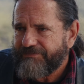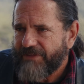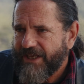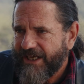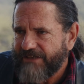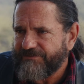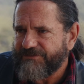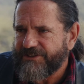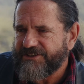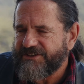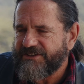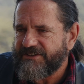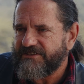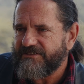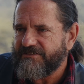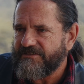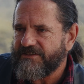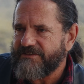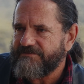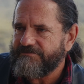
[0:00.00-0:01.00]
have
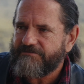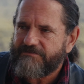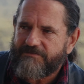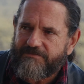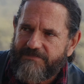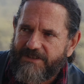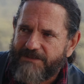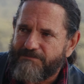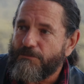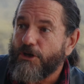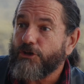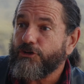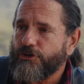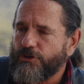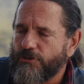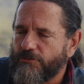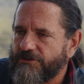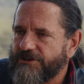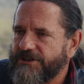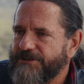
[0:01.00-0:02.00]
this
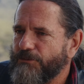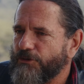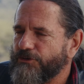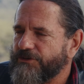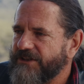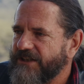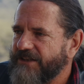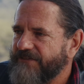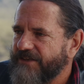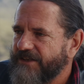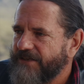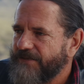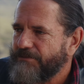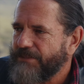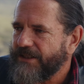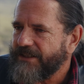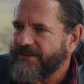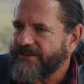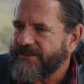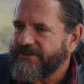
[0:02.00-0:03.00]
emotional response even.
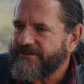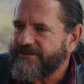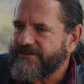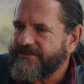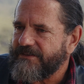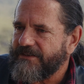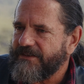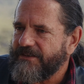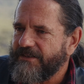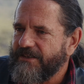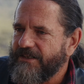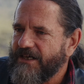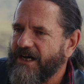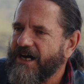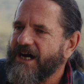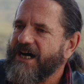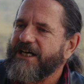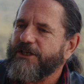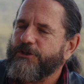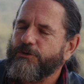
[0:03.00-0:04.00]
But it's
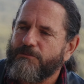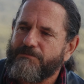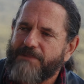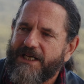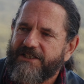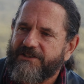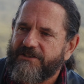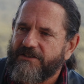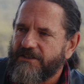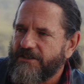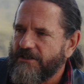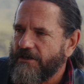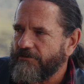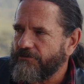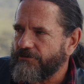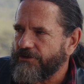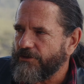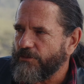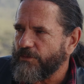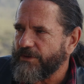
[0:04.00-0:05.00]
hard to imagine a
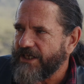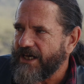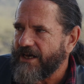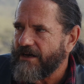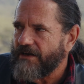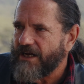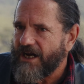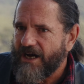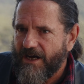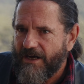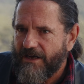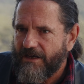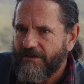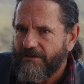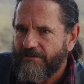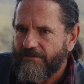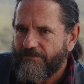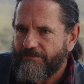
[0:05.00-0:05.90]
culture without art.